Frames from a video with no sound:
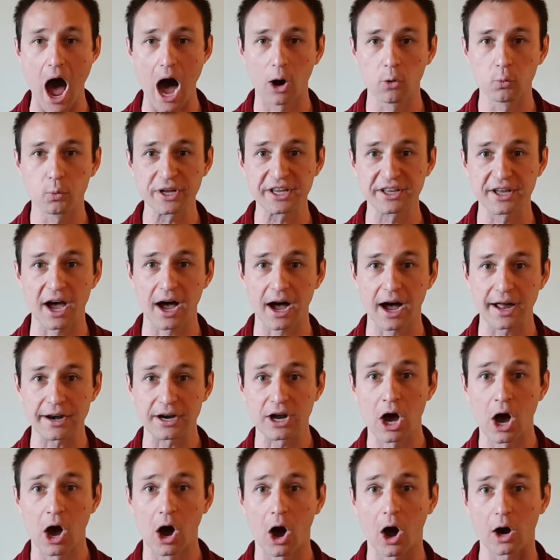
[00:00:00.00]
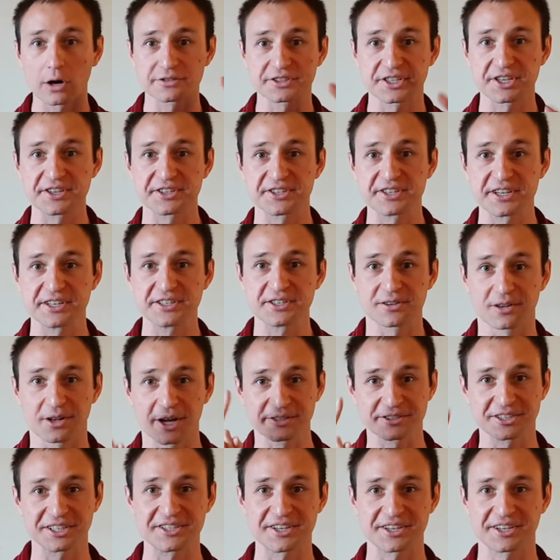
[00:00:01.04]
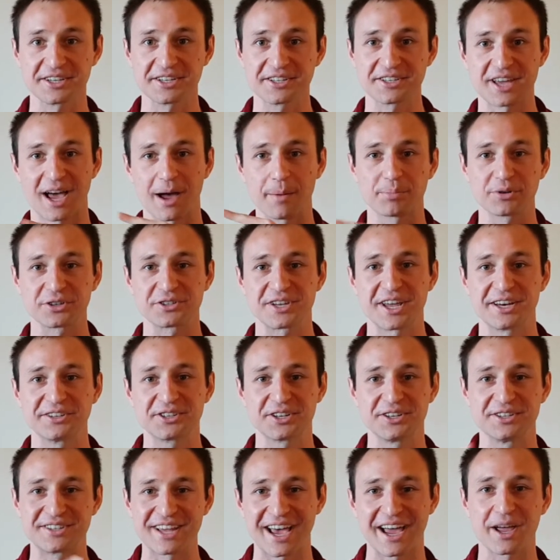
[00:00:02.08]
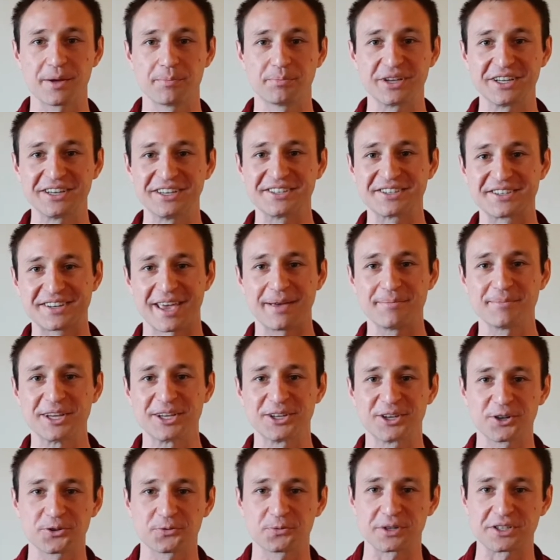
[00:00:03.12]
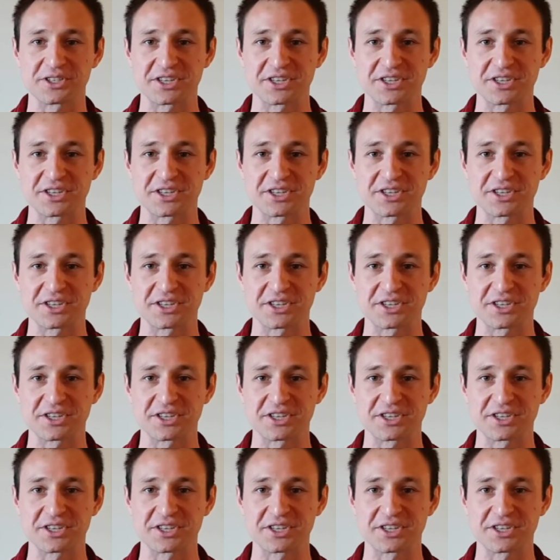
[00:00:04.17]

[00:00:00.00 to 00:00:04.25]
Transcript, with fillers: All we got heart disease, lung disease, hypertension, diabetes, give me your